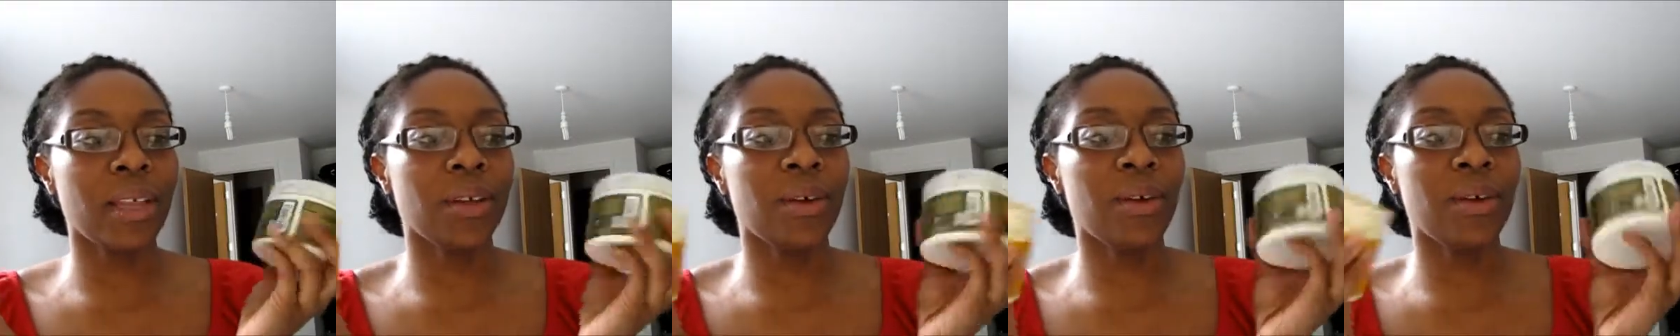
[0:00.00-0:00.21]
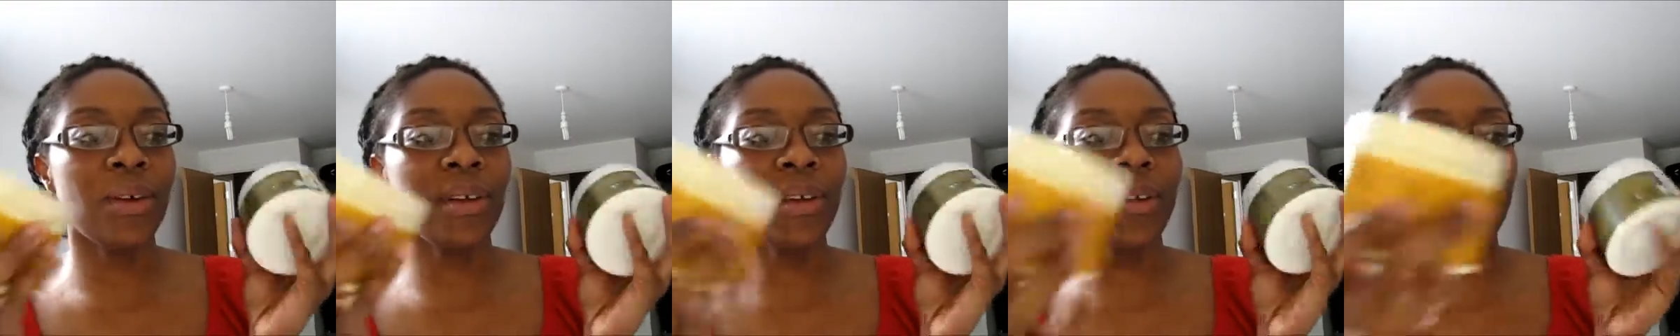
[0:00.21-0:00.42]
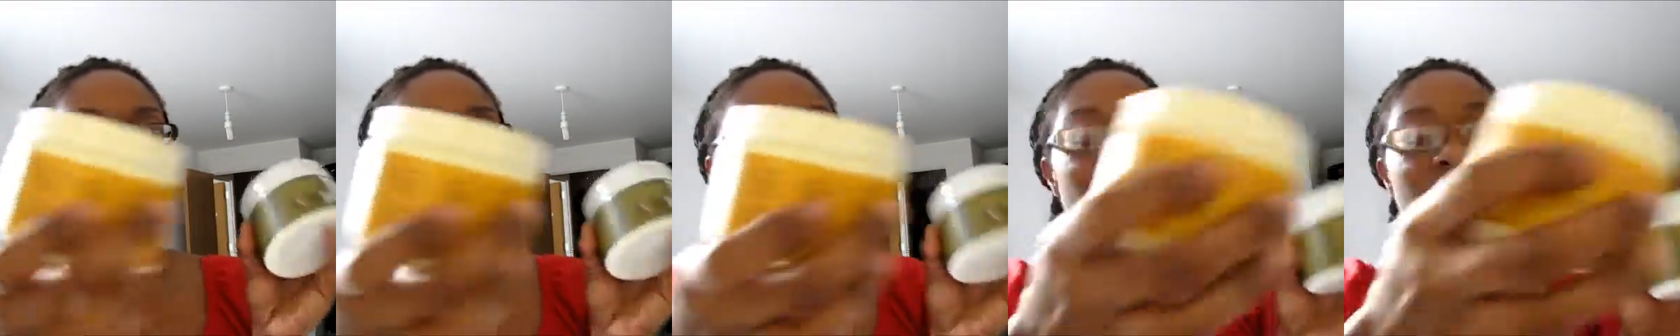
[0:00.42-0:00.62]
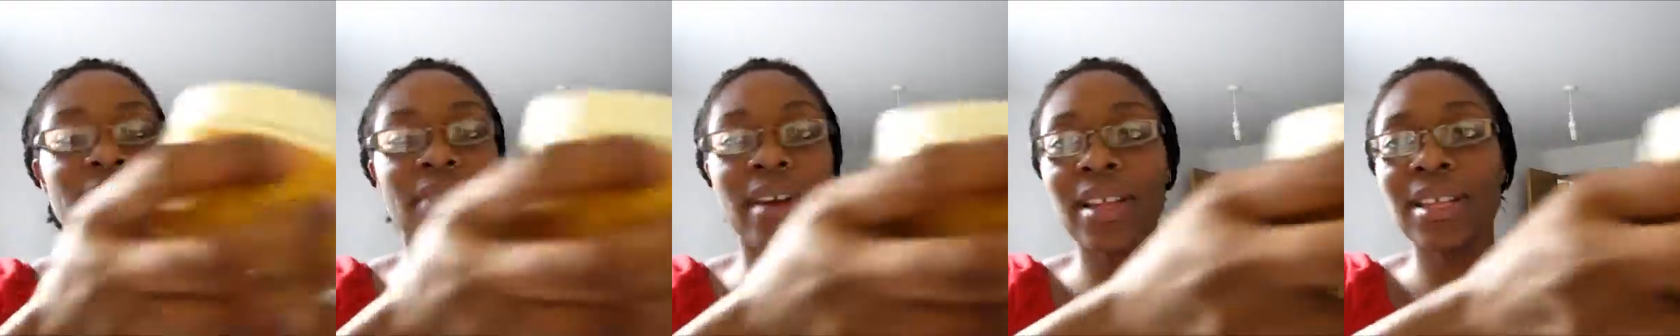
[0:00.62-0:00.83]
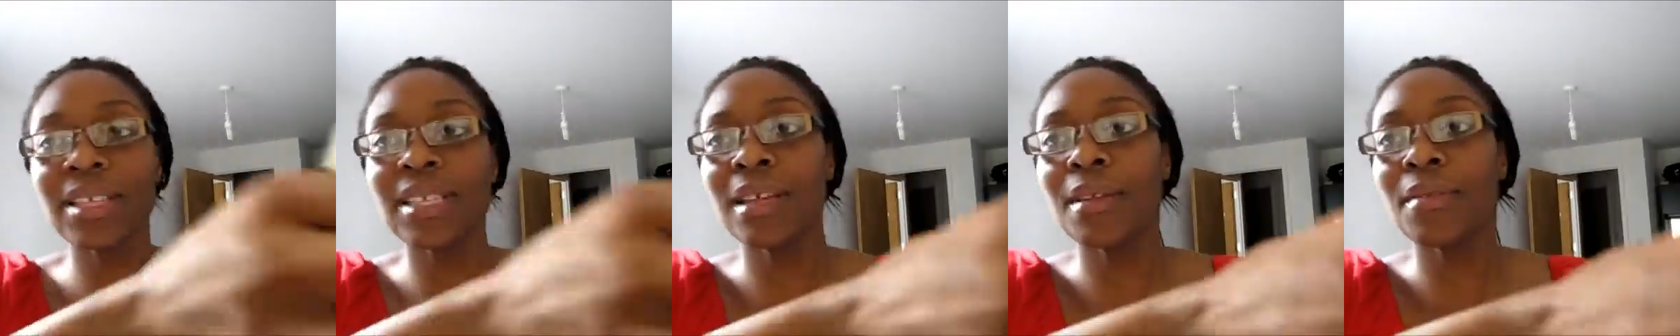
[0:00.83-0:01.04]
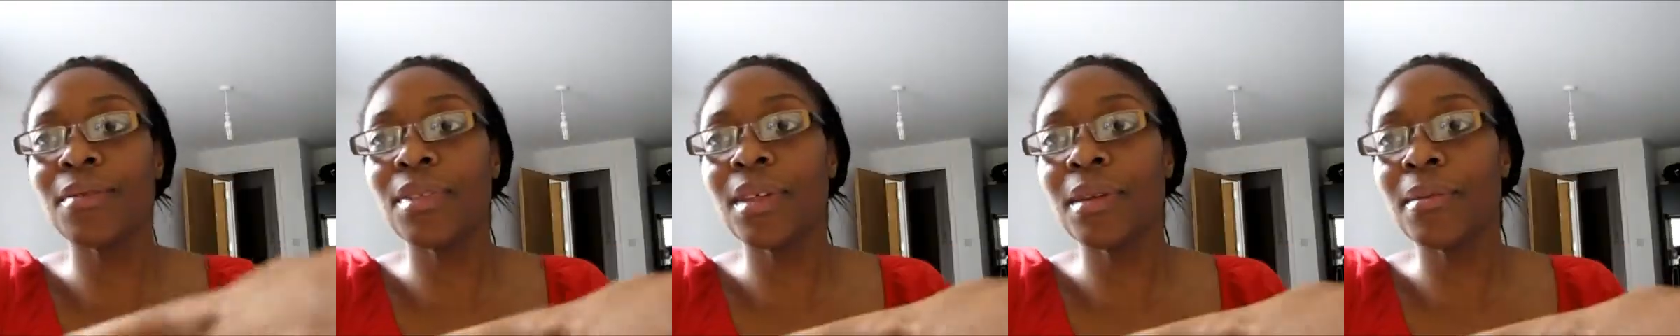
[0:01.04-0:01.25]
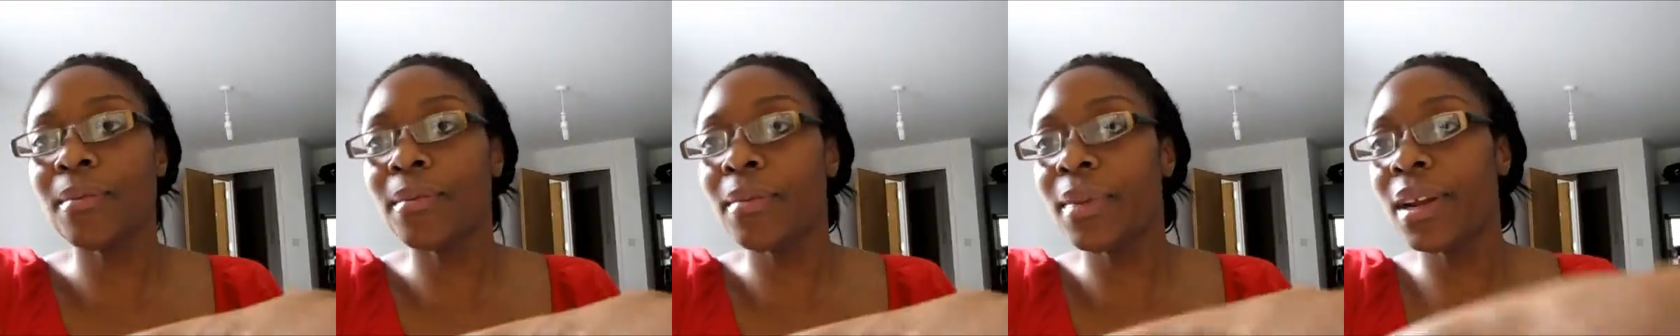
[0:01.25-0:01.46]
or if I find
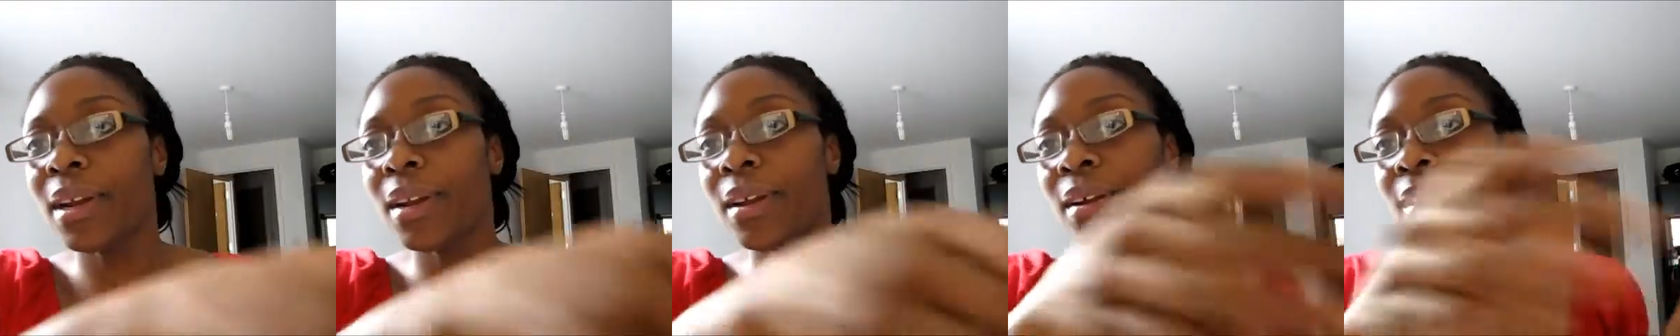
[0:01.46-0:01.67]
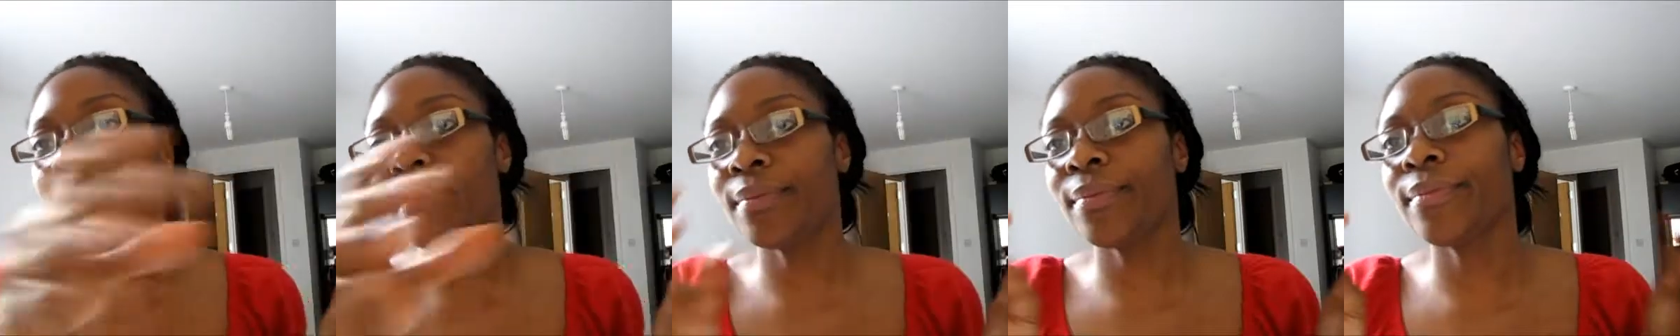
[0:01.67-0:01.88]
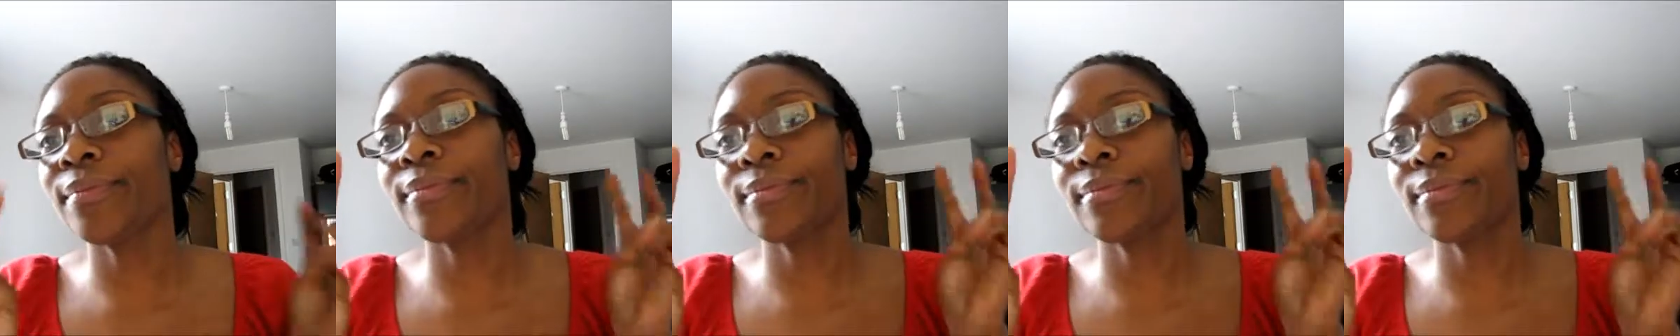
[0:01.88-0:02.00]
something better